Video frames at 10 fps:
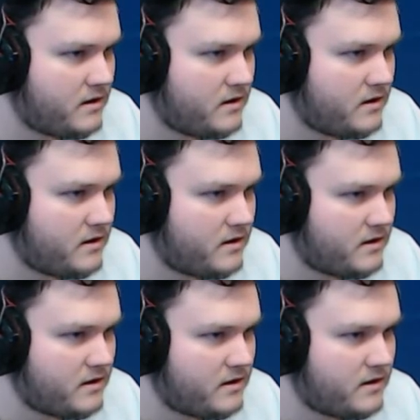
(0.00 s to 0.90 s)

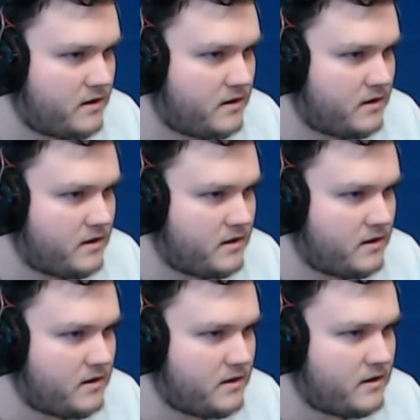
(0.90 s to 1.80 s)

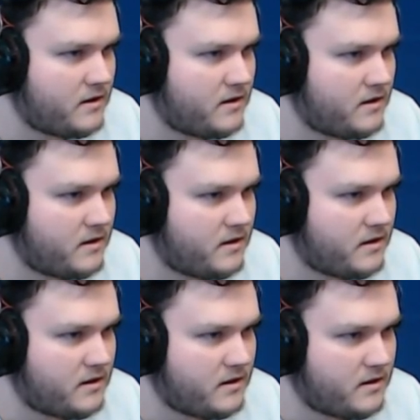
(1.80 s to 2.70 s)

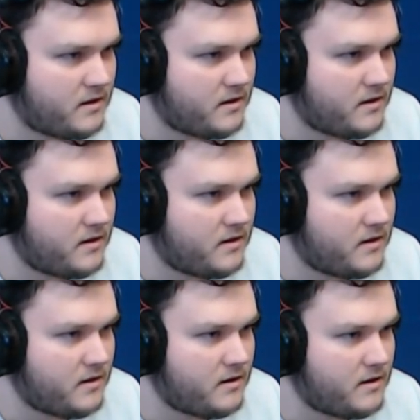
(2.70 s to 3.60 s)

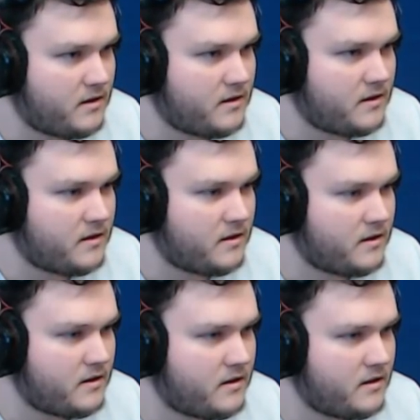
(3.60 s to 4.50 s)

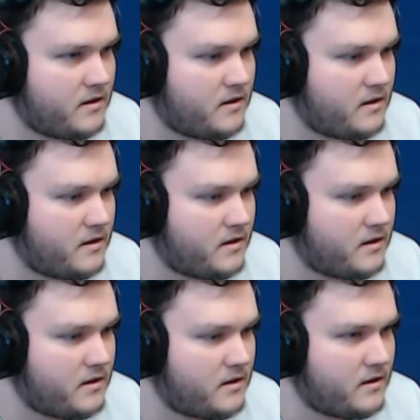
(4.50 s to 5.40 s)

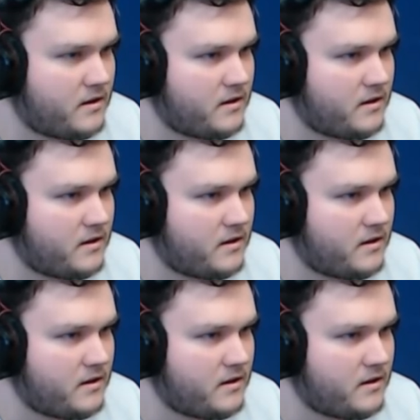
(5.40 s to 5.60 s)
[no speech]